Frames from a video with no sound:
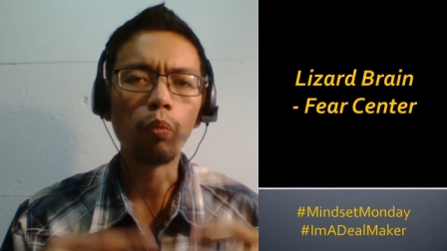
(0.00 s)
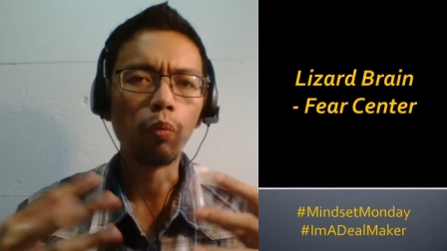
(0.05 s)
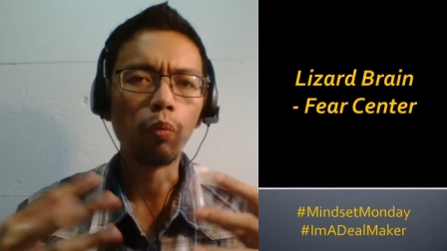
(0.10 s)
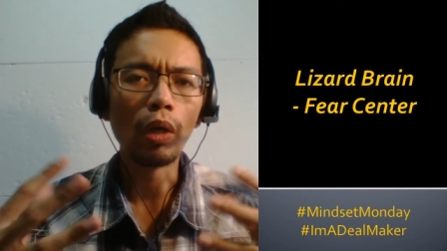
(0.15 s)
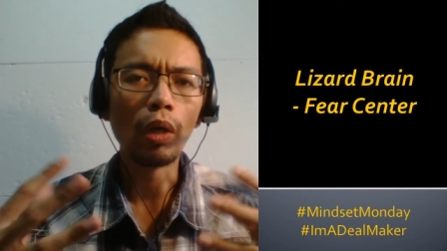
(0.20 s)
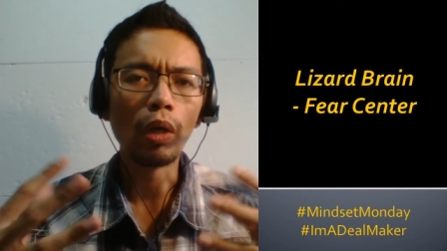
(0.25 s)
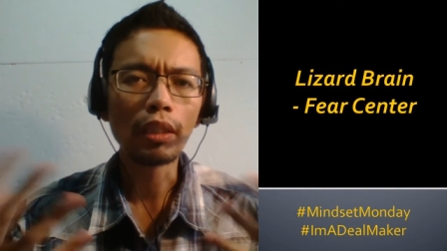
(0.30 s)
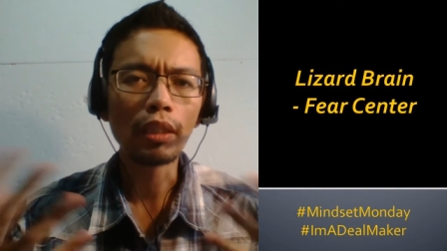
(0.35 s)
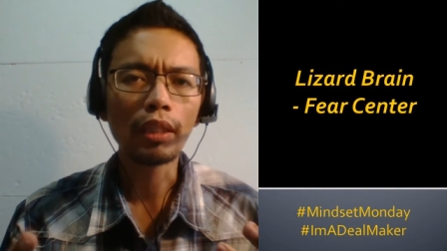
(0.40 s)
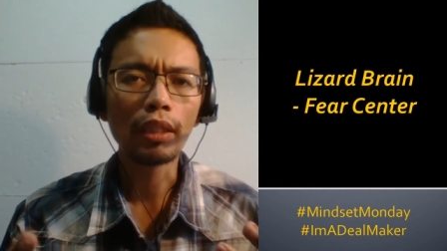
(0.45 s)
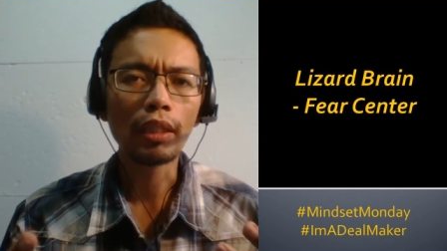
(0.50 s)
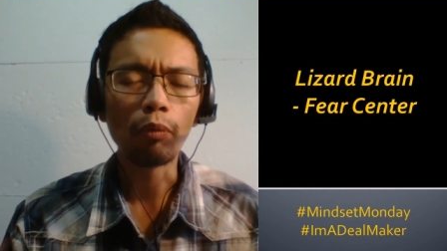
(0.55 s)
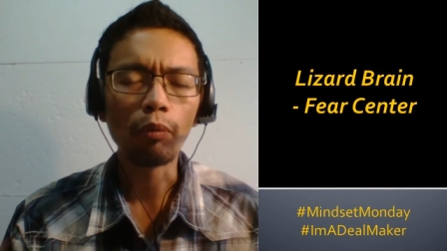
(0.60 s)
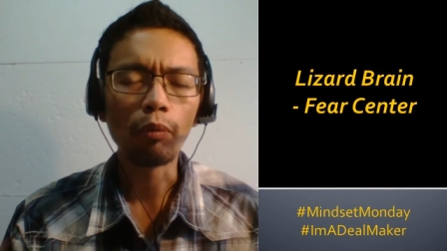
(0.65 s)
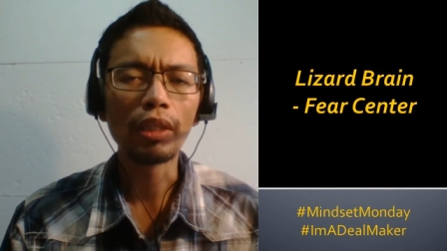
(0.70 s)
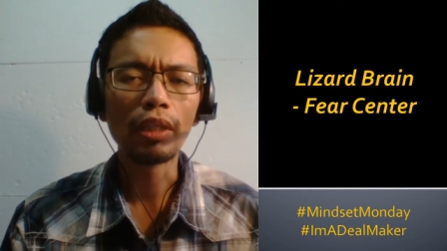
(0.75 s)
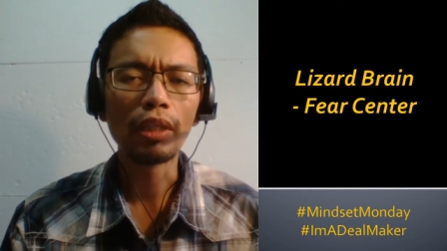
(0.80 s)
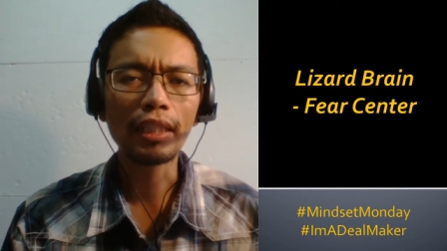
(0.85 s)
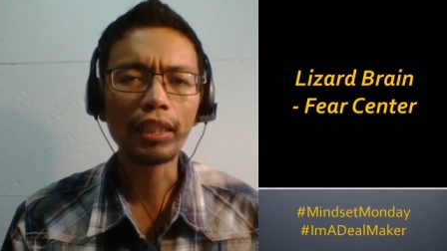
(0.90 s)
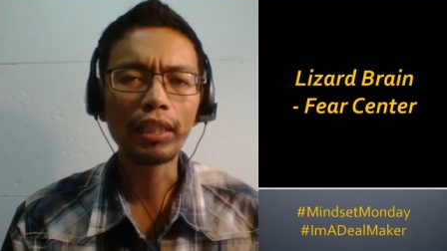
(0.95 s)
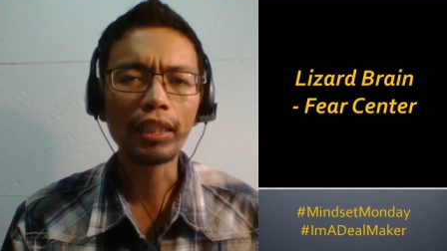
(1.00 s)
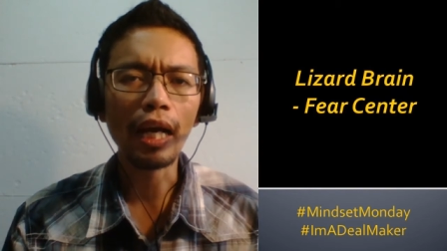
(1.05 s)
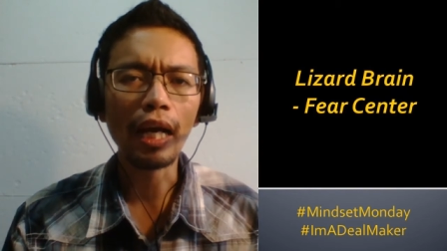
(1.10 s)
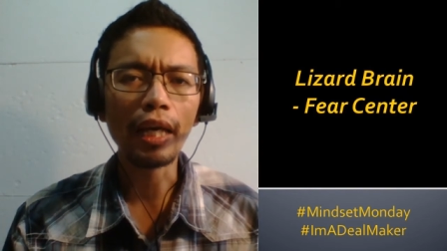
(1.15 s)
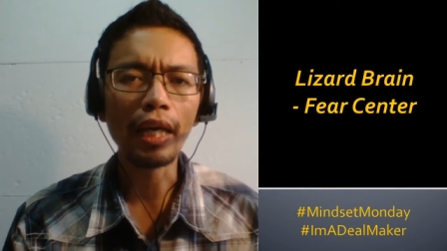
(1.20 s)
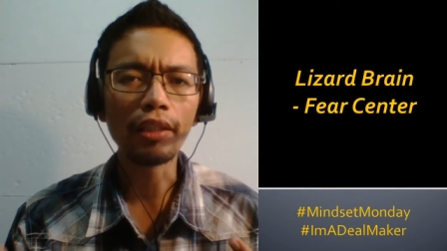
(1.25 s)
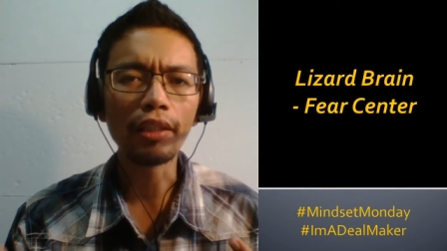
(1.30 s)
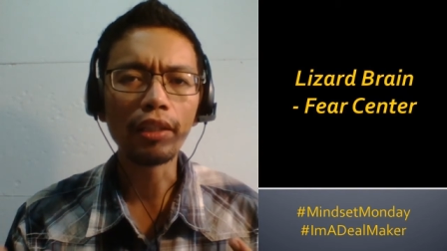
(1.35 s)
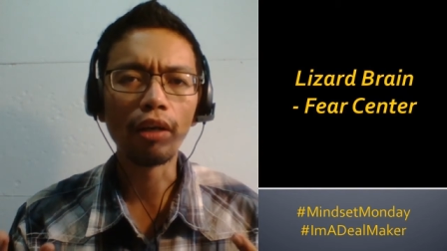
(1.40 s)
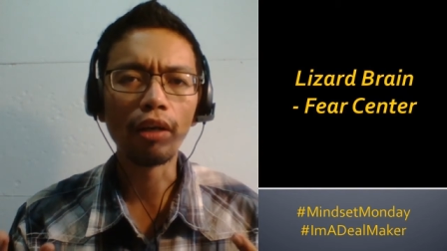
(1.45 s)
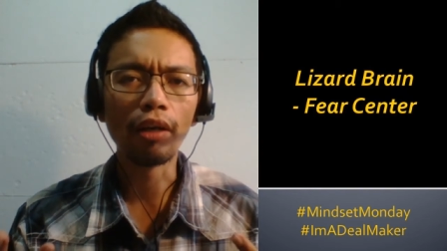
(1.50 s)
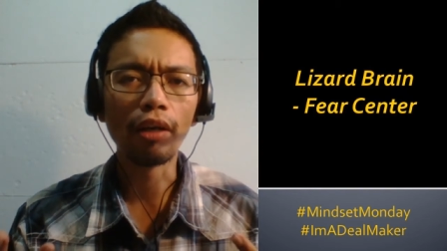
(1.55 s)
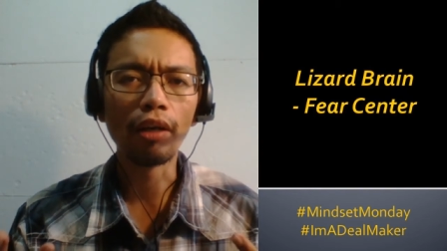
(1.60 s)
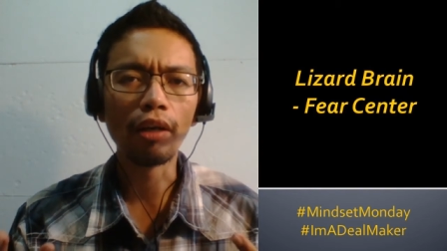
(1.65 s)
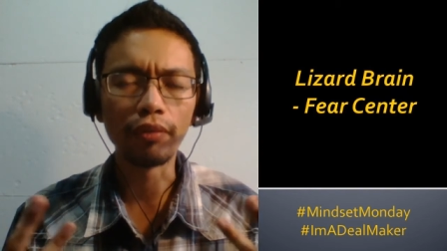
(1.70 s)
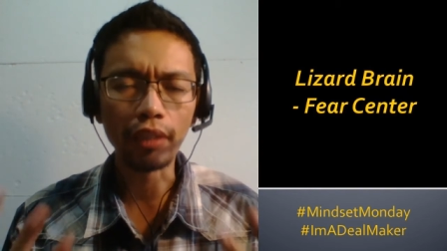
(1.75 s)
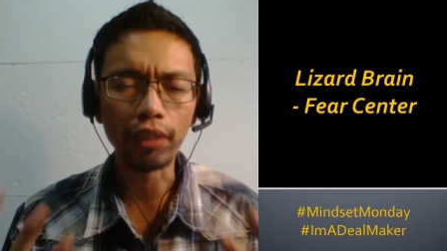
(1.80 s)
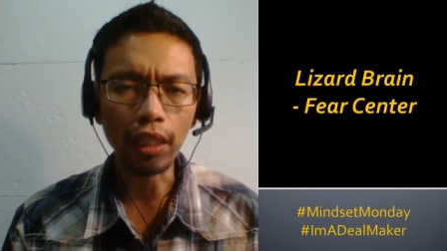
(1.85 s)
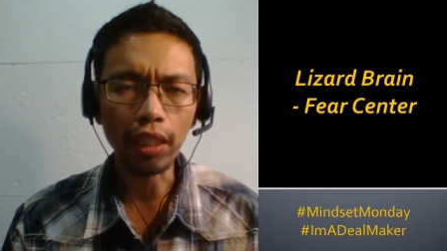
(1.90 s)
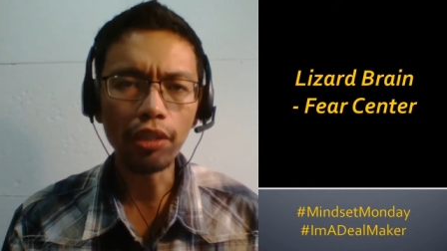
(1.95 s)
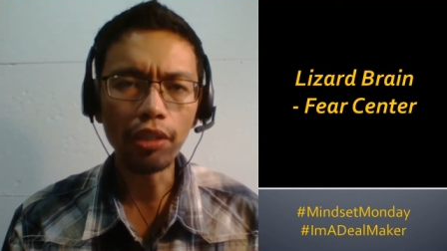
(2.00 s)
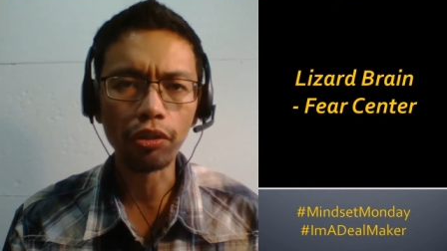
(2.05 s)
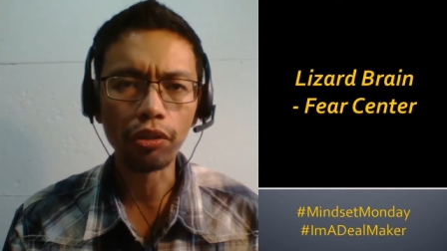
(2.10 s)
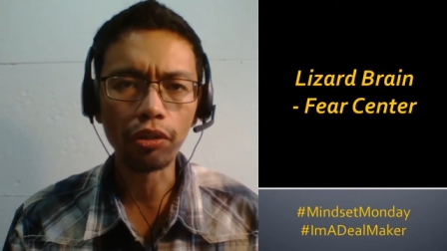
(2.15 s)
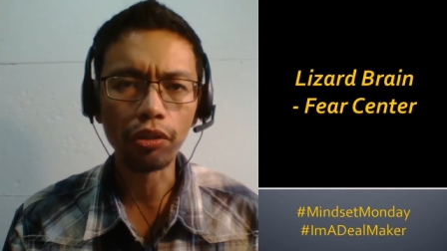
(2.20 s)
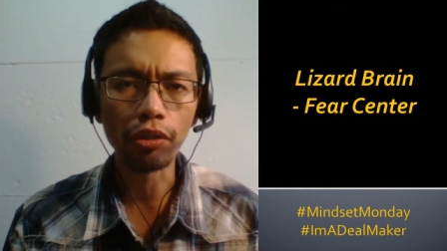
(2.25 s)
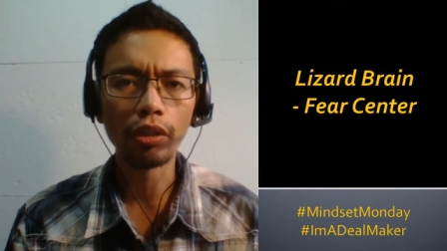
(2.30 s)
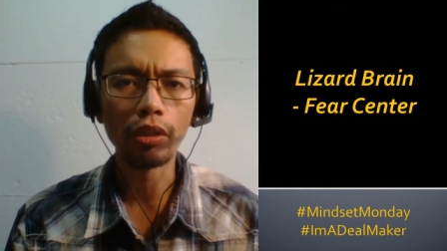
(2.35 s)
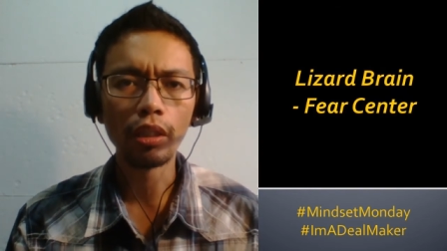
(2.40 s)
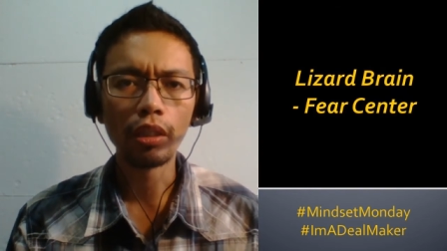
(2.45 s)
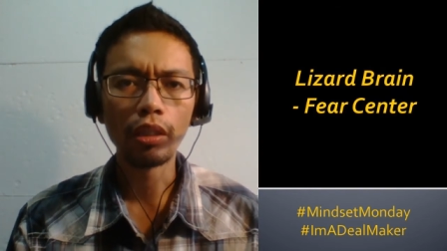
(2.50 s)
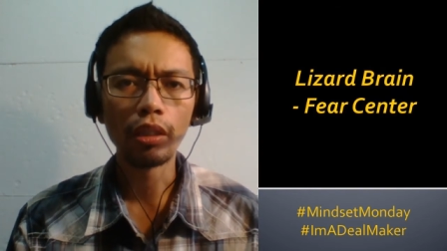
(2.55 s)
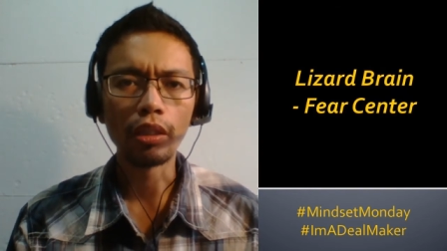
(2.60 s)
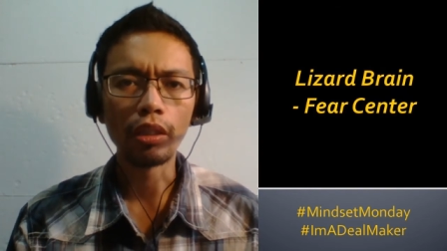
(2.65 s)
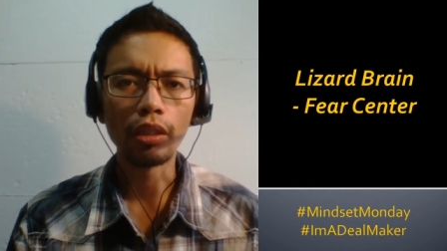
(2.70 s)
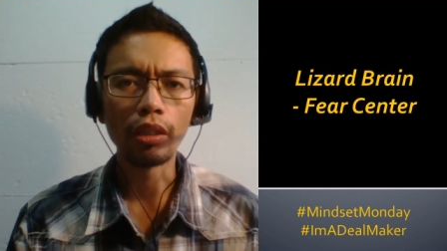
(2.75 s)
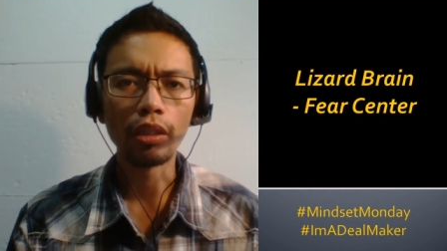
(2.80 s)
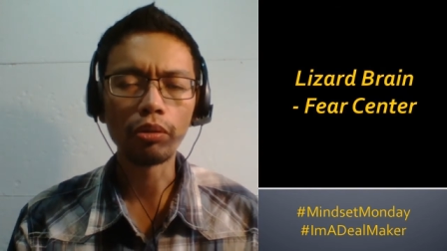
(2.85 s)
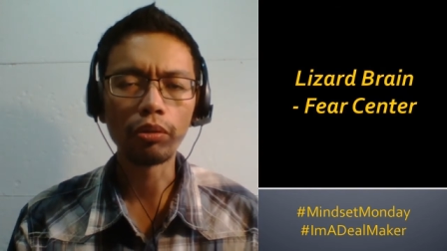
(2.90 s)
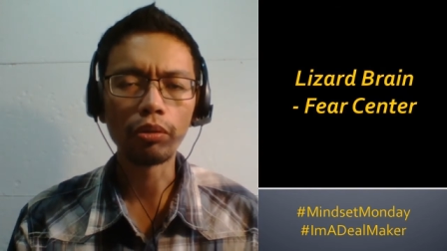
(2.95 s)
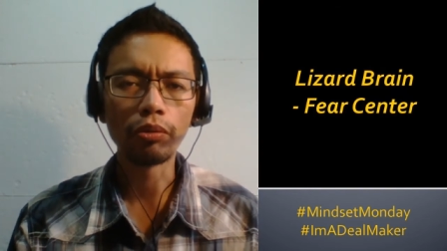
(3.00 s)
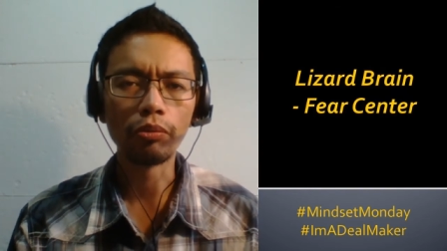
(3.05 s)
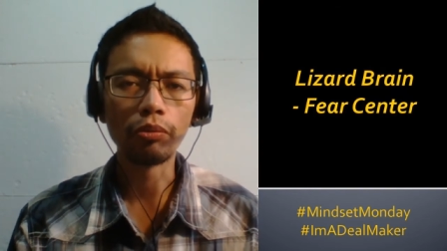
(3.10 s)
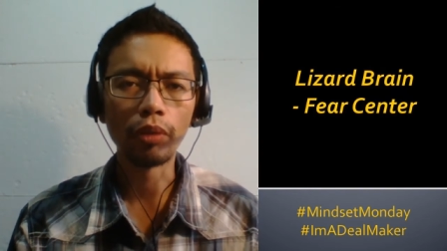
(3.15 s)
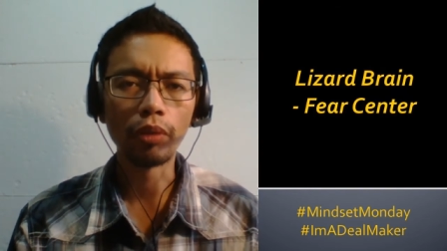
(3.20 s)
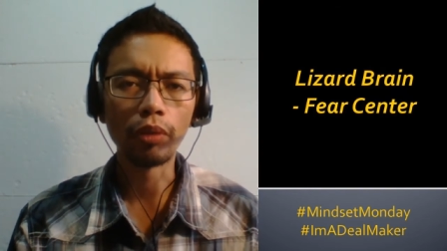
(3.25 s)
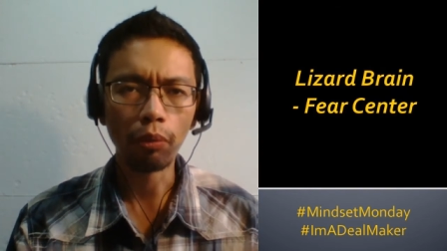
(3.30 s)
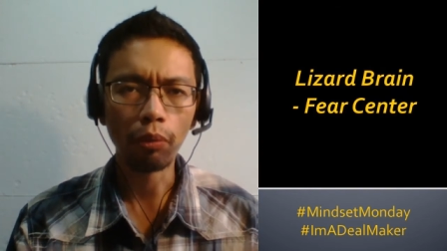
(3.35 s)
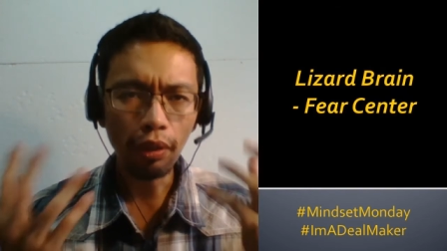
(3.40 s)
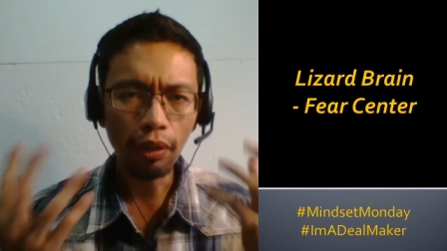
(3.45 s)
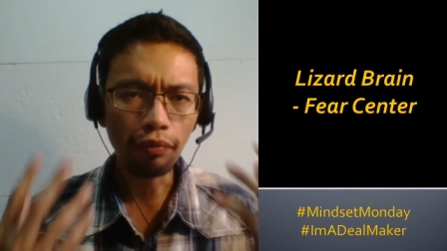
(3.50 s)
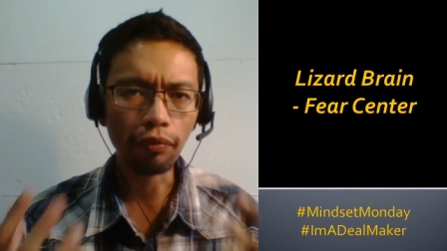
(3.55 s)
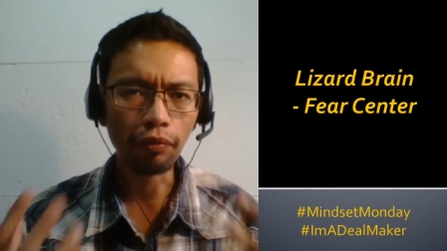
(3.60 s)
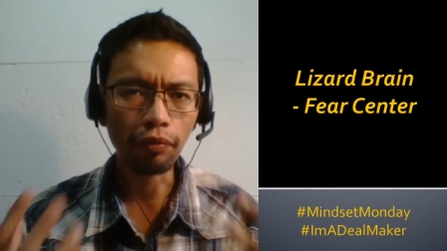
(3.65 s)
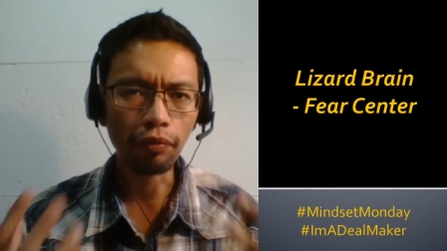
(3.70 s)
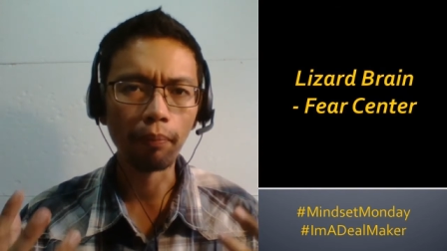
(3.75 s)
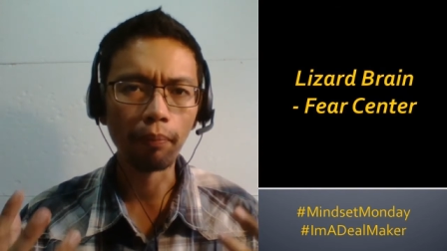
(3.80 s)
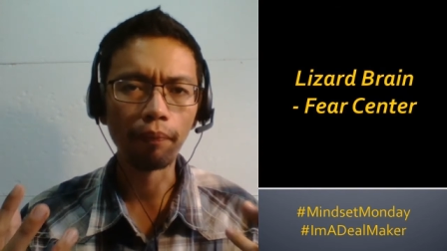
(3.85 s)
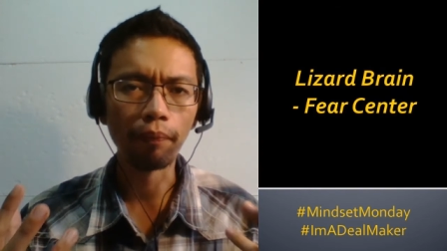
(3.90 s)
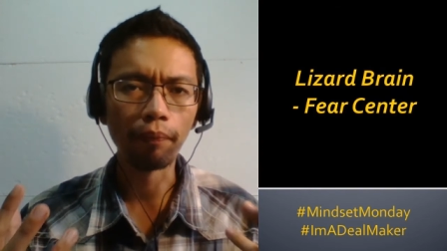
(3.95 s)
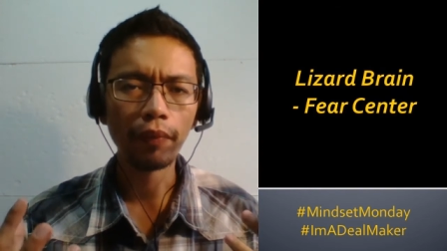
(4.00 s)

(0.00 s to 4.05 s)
what kind of danger he should run away from.